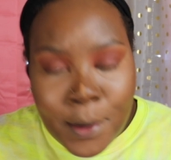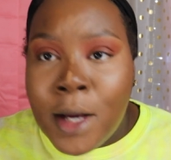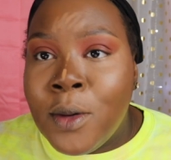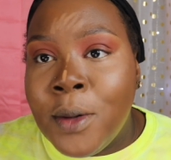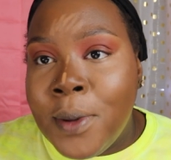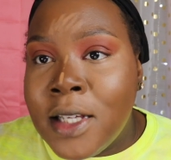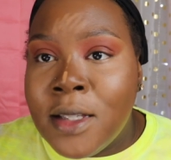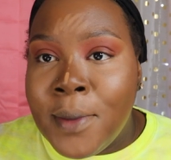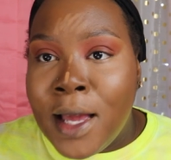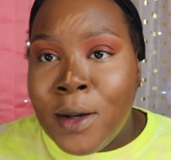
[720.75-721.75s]
not going to pay
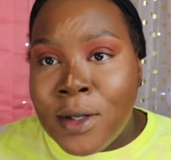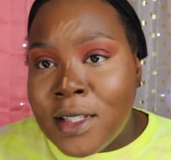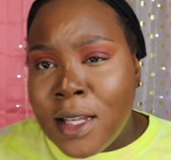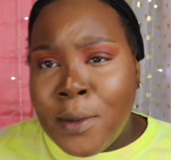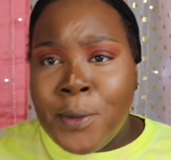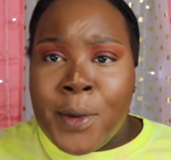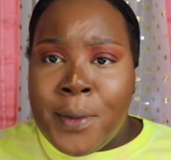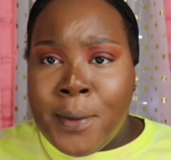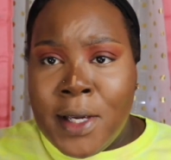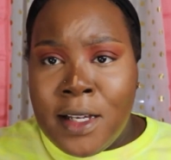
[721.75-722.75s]
somebody all the time I want
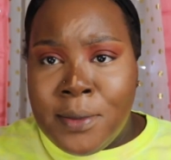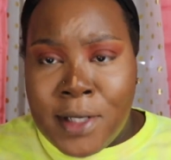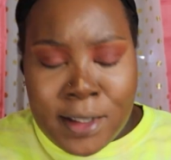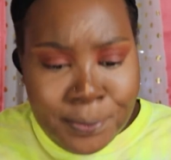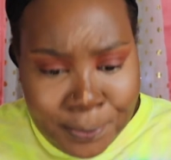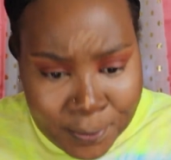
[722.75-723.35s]
my makeup done.